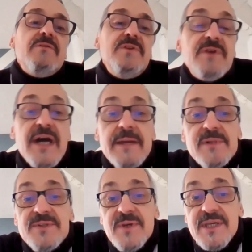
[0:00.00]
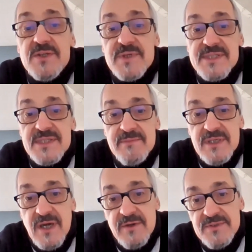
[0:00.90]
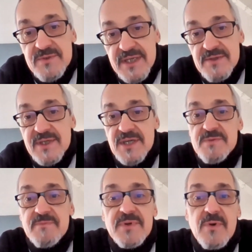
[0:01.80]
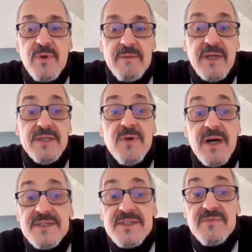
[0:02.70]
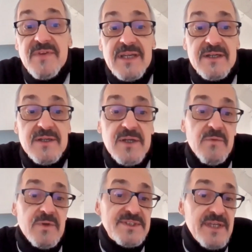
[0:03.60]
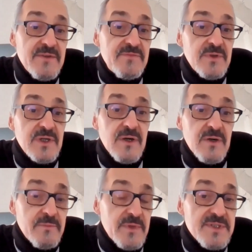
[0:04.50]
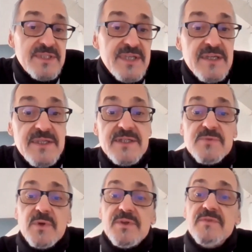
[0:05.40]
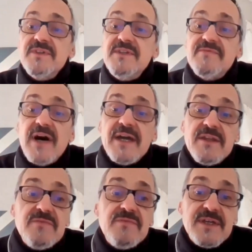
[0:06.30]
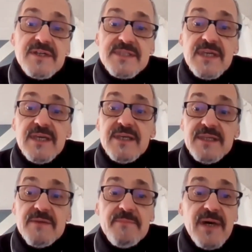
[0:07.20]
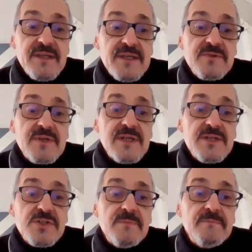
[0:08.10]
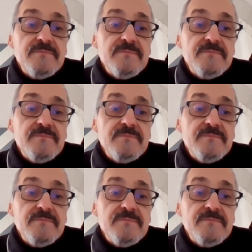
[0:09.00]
We were able to interest him in our new education program, and Johannes Kfeller was then for almost 10 years one of the defining figures in the Bern education.